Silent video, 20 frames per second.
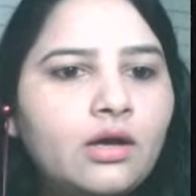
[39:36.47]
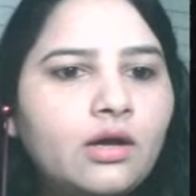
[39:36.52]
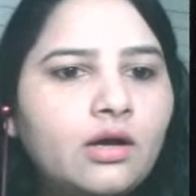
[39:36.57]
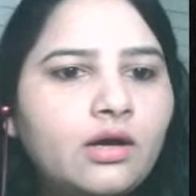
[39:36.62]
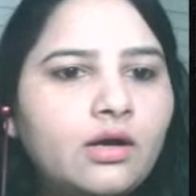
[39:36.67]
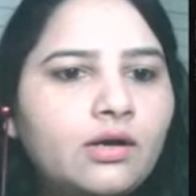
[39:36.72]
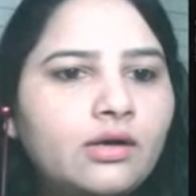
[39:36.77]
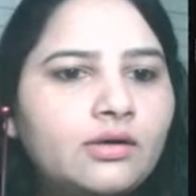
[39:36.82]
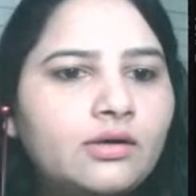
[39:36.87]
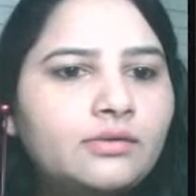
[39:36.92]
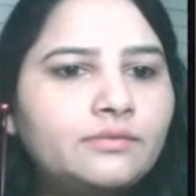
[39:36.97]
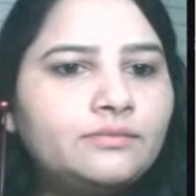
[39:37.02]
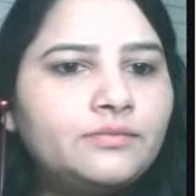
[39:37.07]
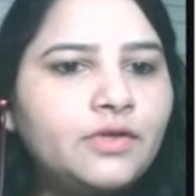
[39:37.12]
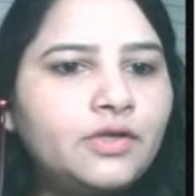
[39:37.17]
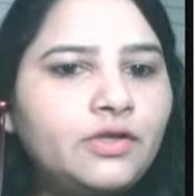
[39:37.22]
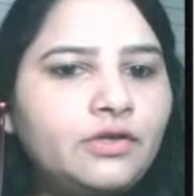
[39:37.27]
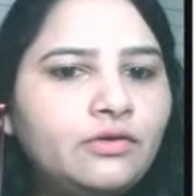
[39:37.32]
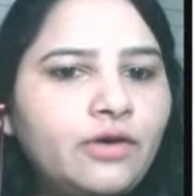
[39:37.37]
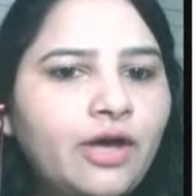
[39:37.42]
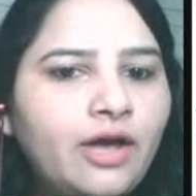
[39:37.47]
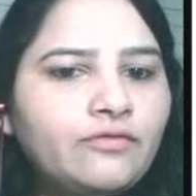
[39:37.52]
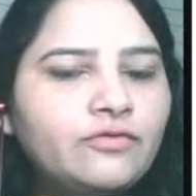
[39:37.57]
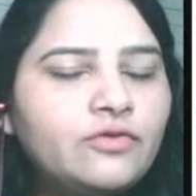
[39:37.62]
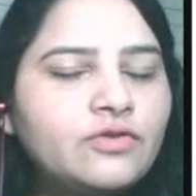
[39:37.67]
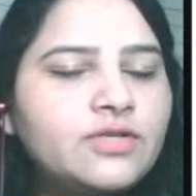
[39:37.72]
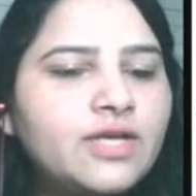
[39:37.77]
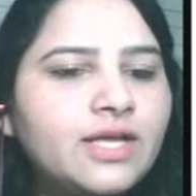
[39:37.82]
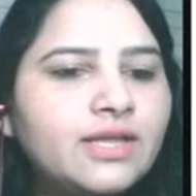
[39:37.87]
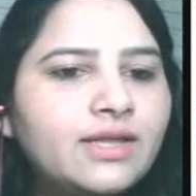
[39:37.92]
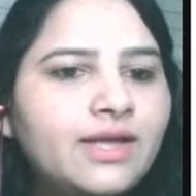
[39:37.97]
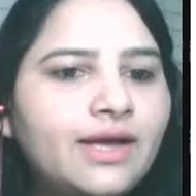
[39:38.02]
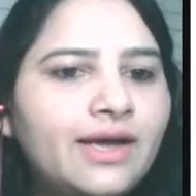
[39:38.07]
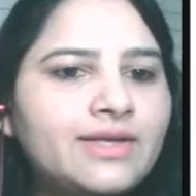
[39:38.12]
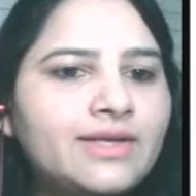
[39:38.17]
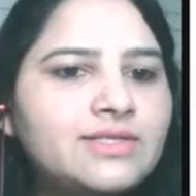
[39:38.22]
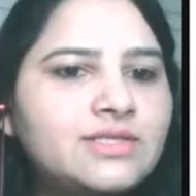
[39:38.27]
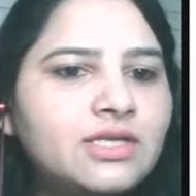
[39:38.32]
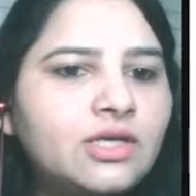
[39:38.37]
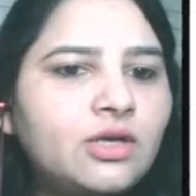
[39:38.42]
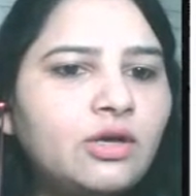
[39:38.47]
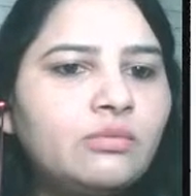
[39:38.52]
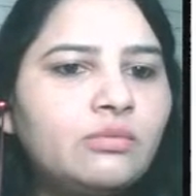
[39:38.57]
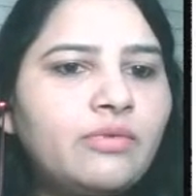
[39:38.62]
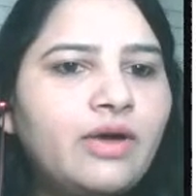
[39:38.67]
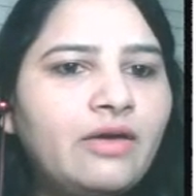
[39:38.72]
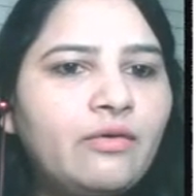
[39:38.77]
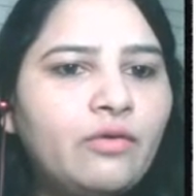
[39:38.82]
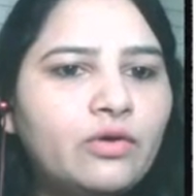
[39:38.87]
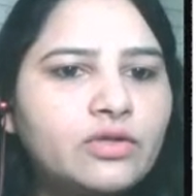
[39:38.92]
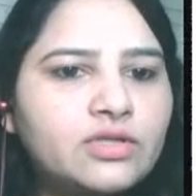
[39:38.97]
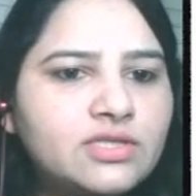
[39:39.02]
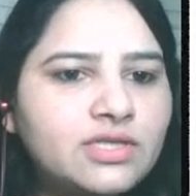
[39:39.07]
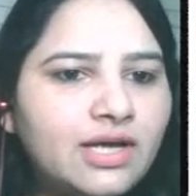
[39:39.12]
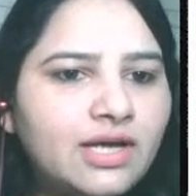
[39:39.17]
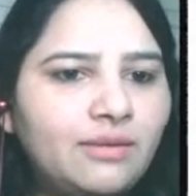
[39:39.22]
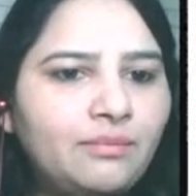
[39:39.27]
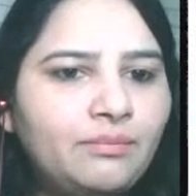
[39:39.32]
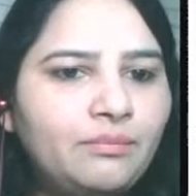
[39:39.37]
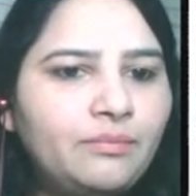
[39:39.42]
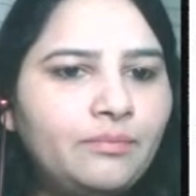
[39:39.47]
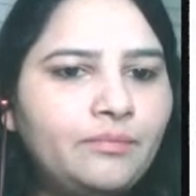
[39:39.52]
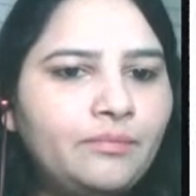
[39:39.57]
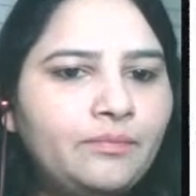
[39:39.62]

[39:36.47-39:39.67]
You have to send the essay on my WhatsApp,